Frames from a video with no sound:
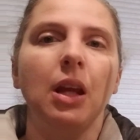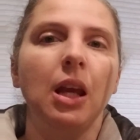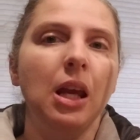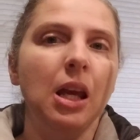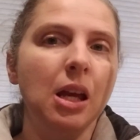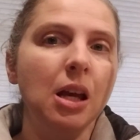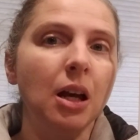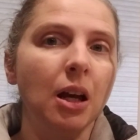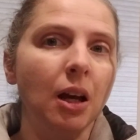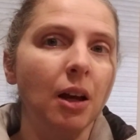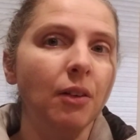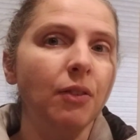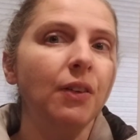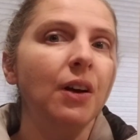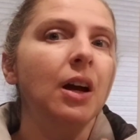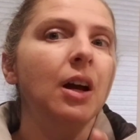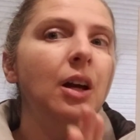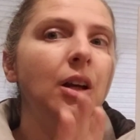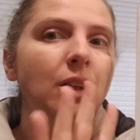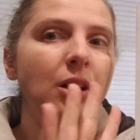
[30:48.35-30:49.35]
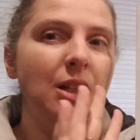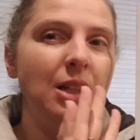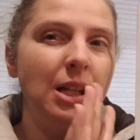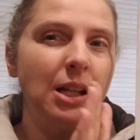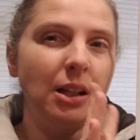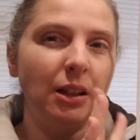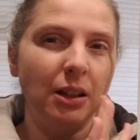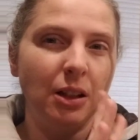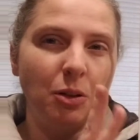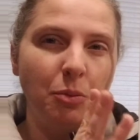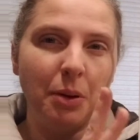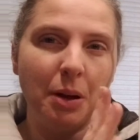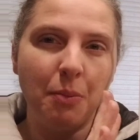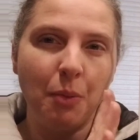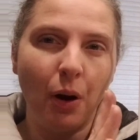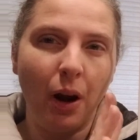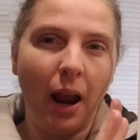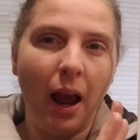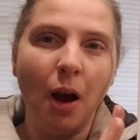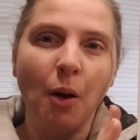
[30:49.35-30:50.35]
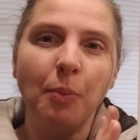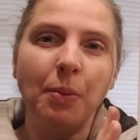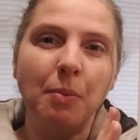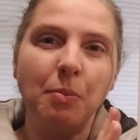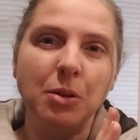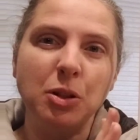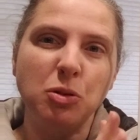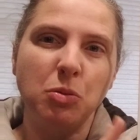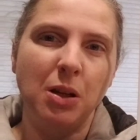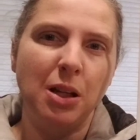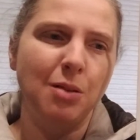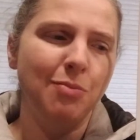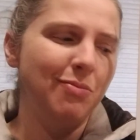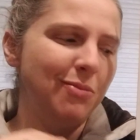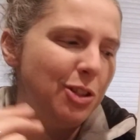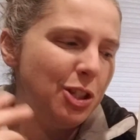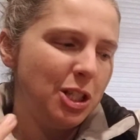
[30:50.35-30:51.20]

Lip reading: If you need a little bit more help in between,